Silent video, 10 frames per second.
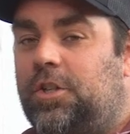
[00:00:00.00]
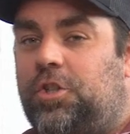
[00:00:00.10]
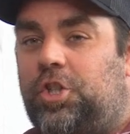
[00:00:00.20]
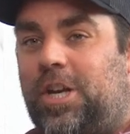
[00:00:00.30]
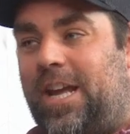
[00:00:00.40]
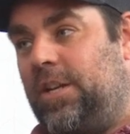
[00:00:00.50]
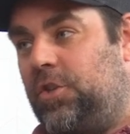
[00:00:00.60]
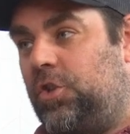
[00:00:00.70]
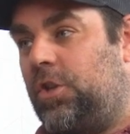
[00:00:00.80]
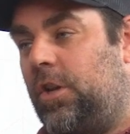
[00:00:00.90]

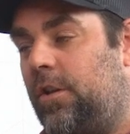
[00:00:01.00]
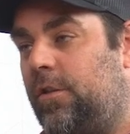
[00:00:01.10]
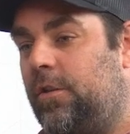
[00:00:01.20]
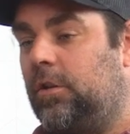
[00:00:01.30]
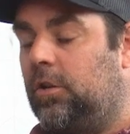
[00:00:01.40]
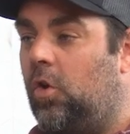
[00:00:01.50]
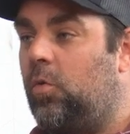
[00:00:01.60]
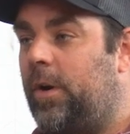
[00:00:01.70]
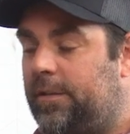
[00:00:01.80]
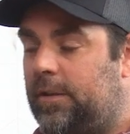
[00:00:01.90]
change the low
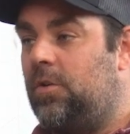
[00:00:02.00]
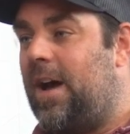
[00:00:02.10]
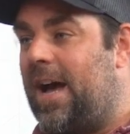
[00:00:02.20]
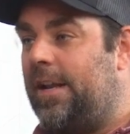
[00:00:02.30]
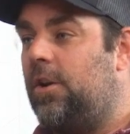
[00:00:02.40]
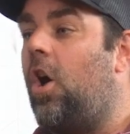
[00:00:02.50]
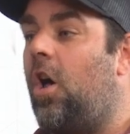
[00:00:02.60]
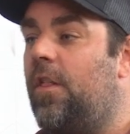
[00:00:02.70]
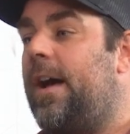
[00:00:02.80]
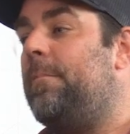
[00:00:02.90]
rate that you had
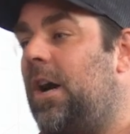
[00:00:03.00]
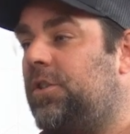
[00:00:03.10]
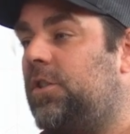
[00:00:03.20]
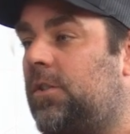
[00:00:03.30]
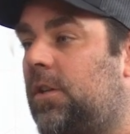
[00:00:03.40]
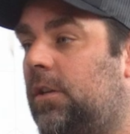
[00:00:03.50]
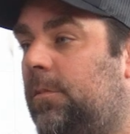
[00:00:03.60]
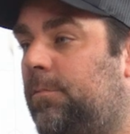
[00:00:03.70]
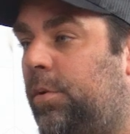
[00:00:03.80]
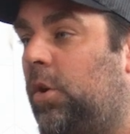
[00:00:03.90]
all that much. It's going to
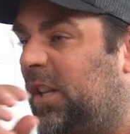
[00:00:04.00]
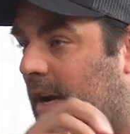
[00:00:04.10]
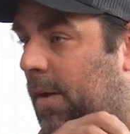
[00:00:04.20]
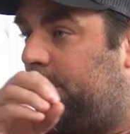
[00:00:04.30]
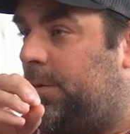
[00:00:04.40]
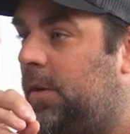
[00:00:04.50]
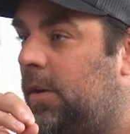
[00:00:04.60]
pull it up.